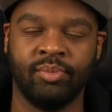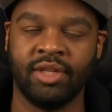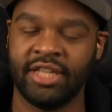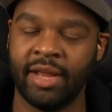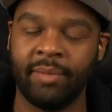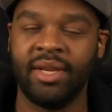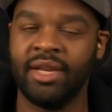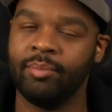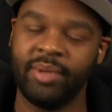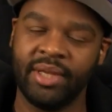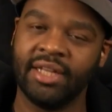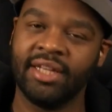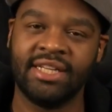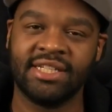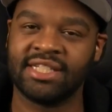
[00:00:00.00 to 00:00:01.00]
Nemanja
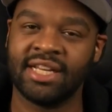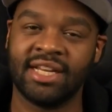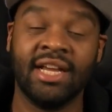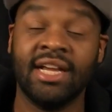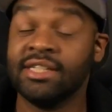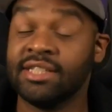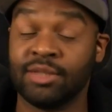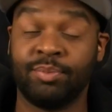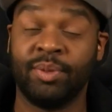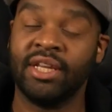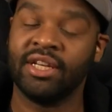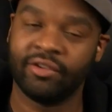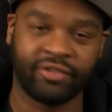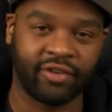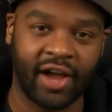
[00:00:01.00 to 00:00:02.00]
Bjelica just
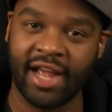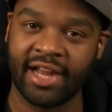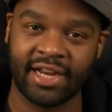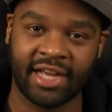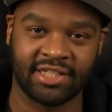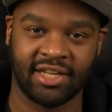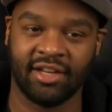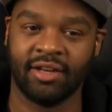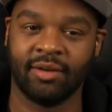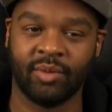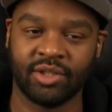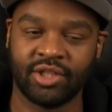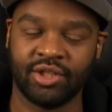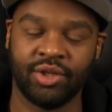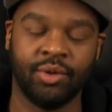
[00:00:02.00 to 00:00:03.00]
being defiant, not telling him
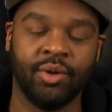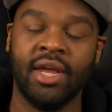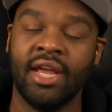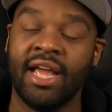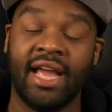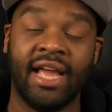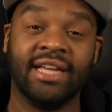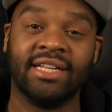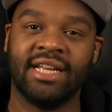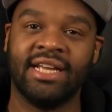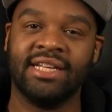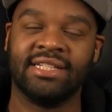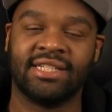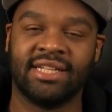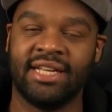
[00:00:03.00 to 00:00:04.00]
what to do?
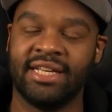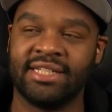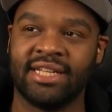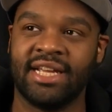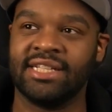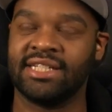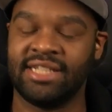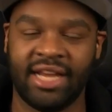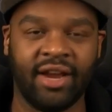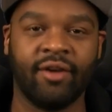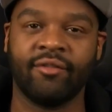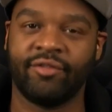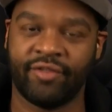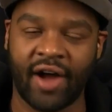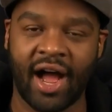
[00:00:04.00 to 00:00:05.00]
Is
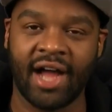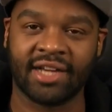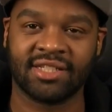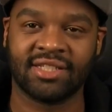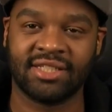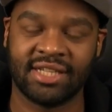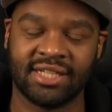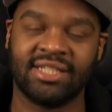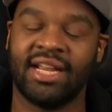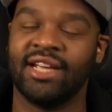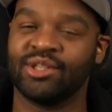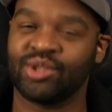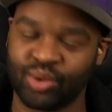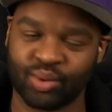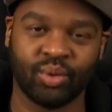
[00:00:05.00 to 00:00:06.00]
De'Aaron Fox just
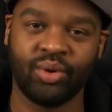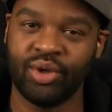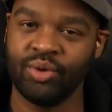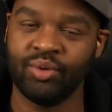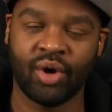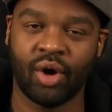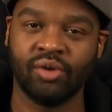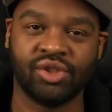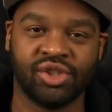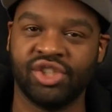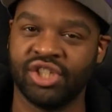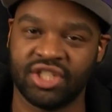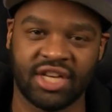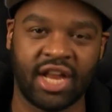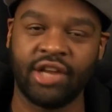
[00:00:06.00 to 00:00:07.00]
saying screw you, coach,
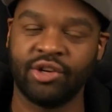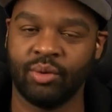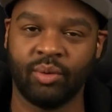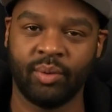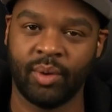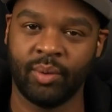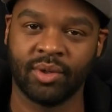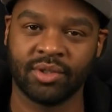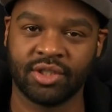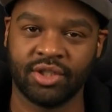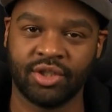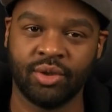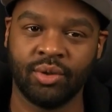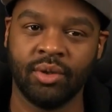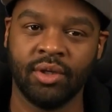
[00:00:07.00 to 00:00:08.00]
and just not doing what he wants to
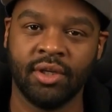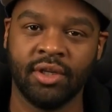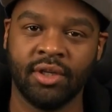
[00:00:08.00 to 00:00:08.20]
do?